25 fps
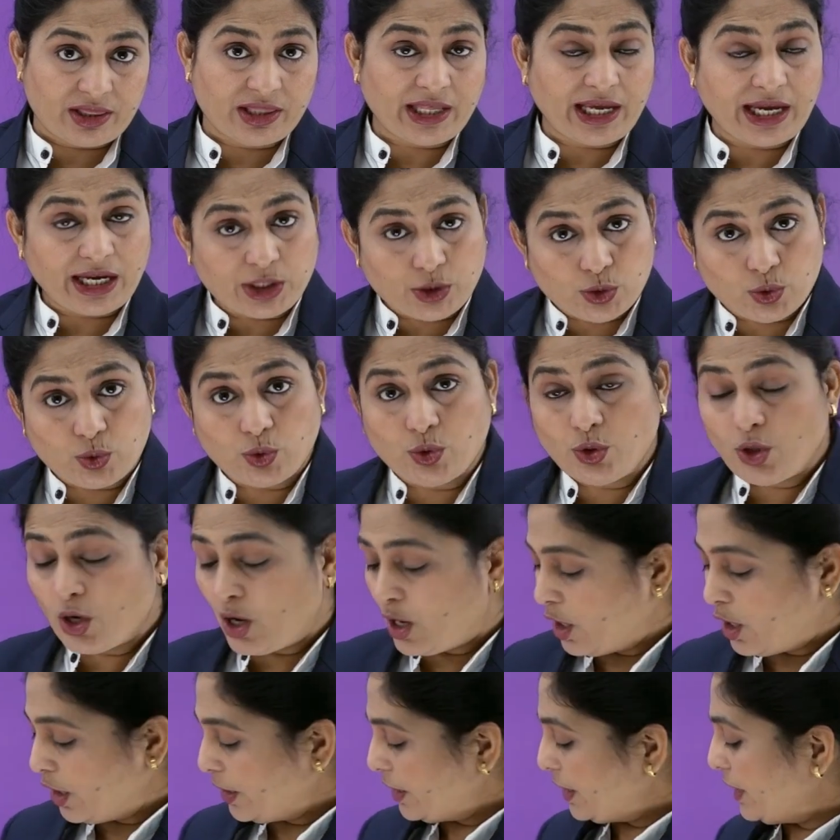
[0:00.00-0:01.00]
They do
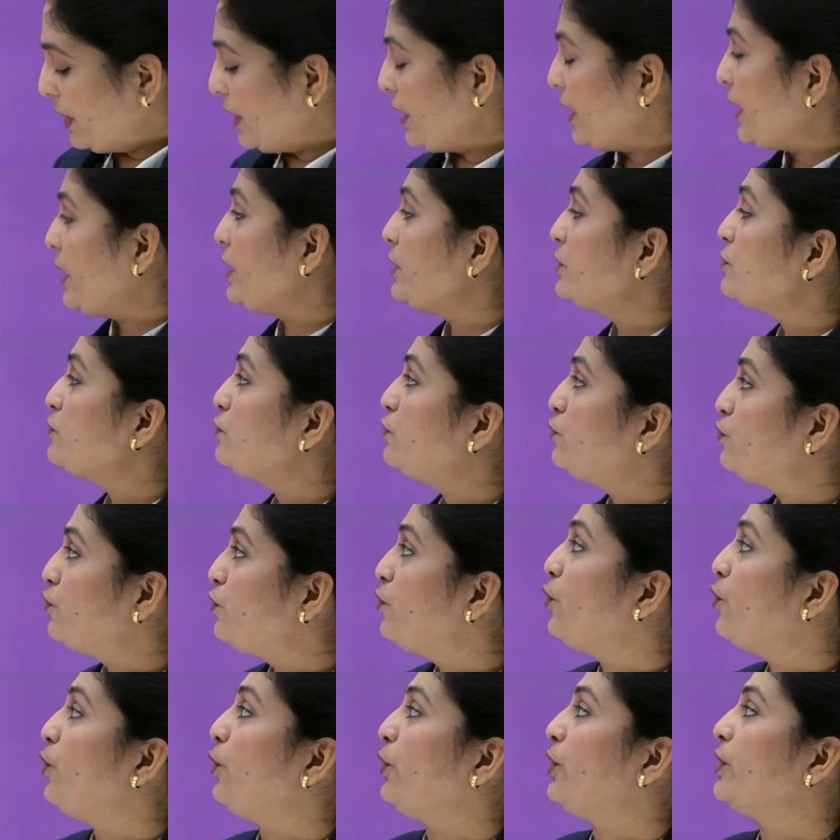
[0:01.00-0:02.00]
not need
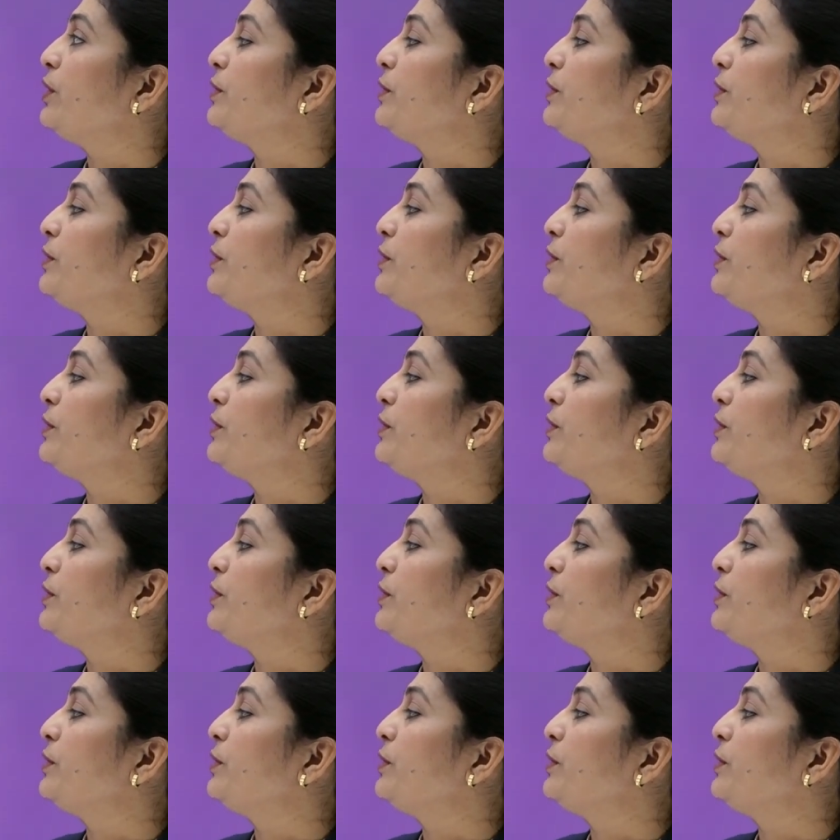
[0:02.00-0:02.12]
food.